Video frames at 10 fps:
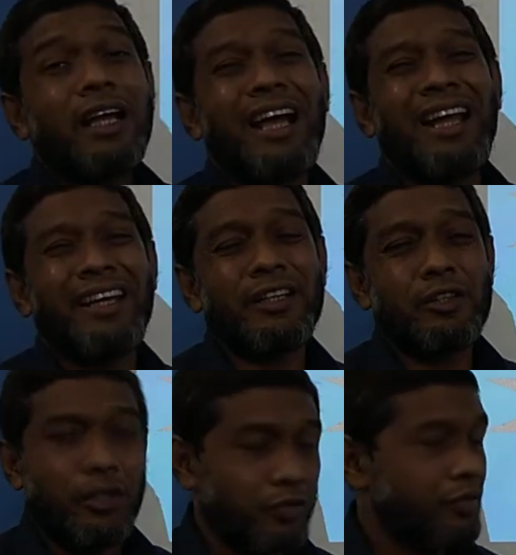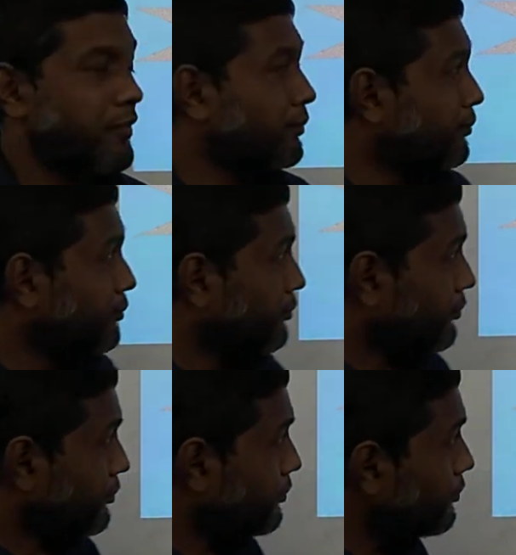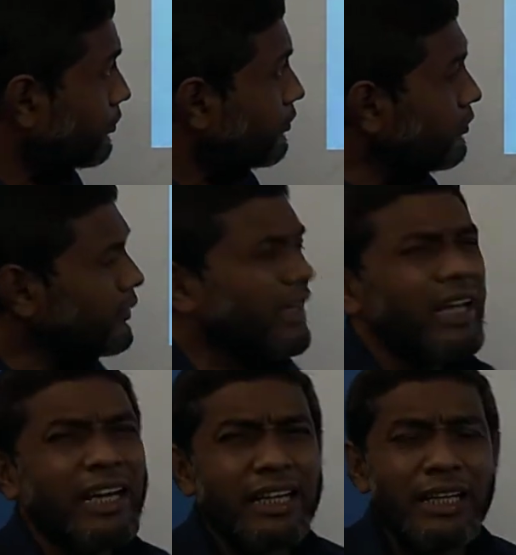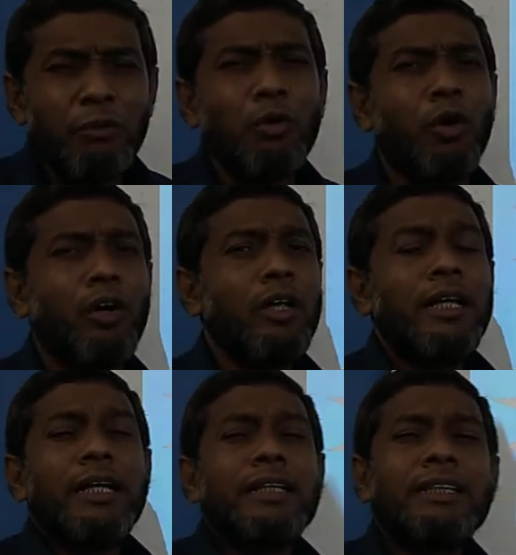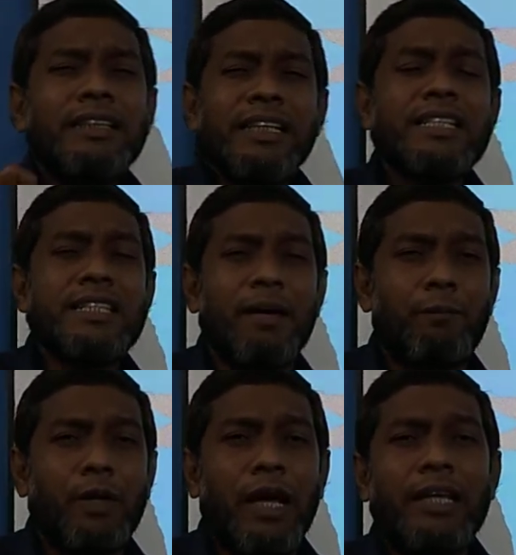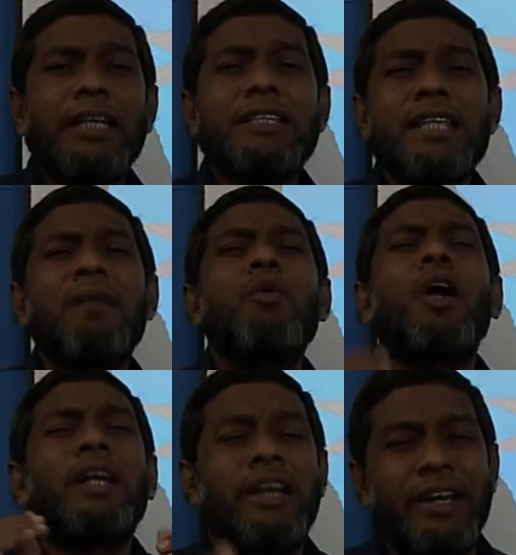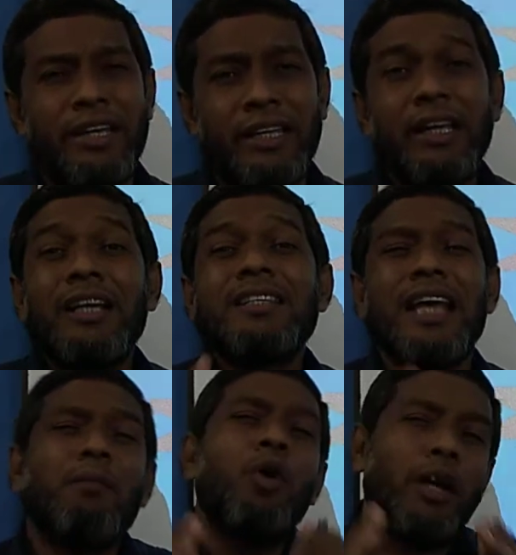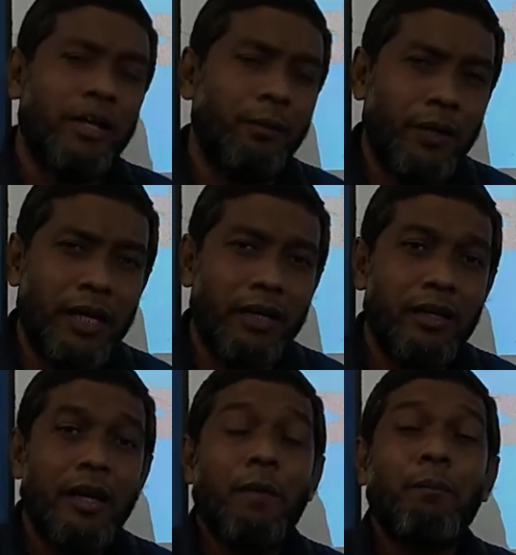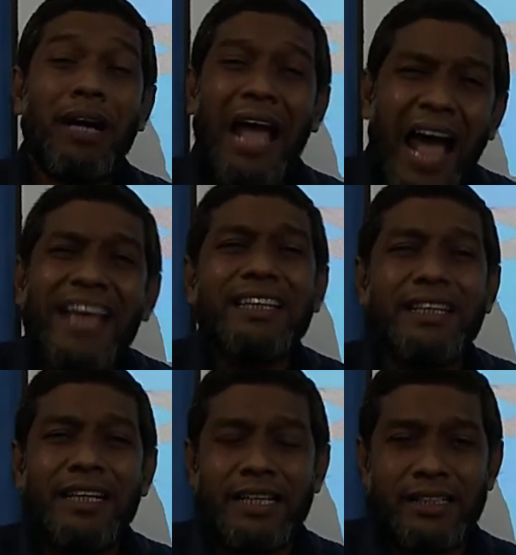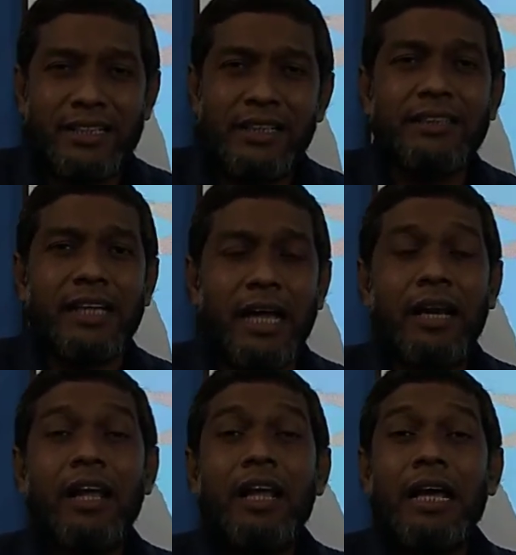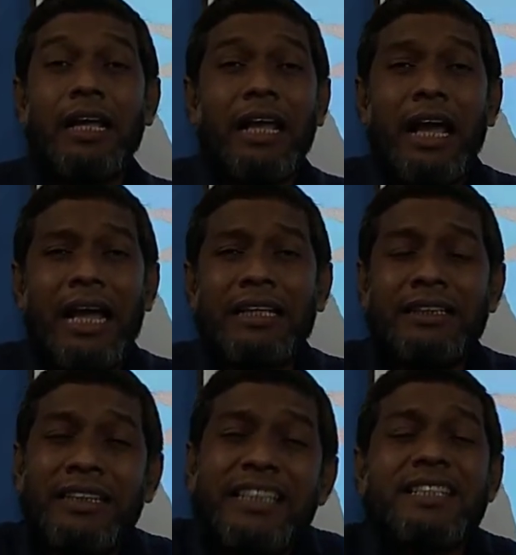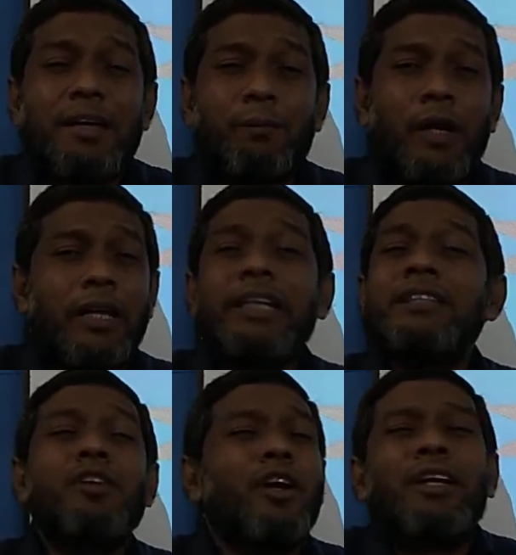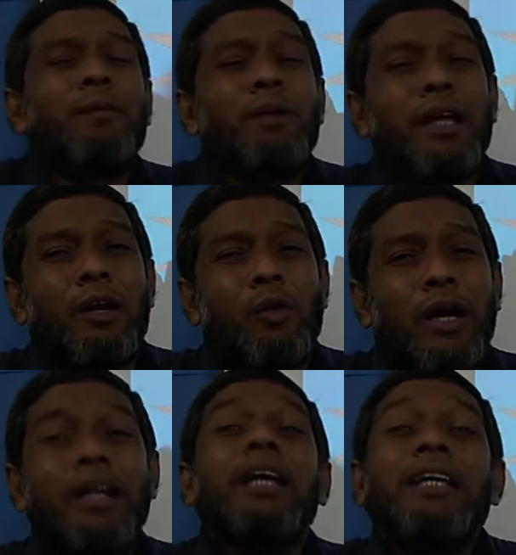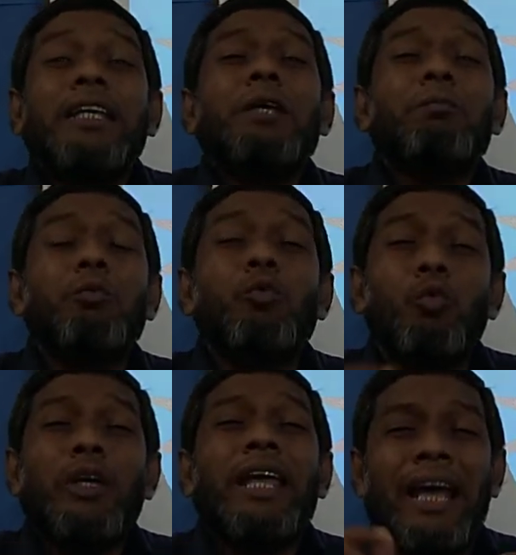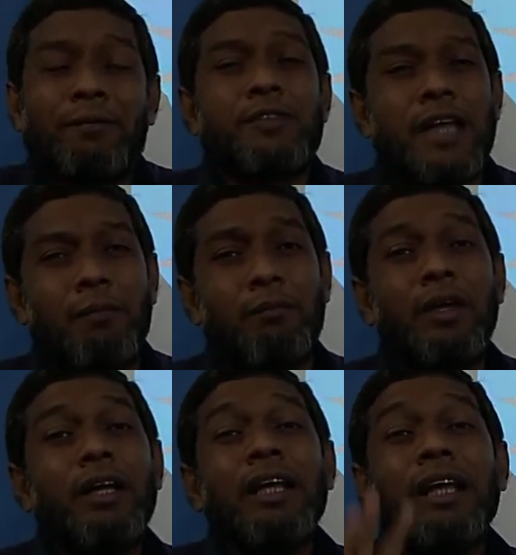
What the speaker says: connectors. And you know, this chapter is somewhat tricky, somewhat difficult. But I think as a teacher, this chapter is not difficult one if we have some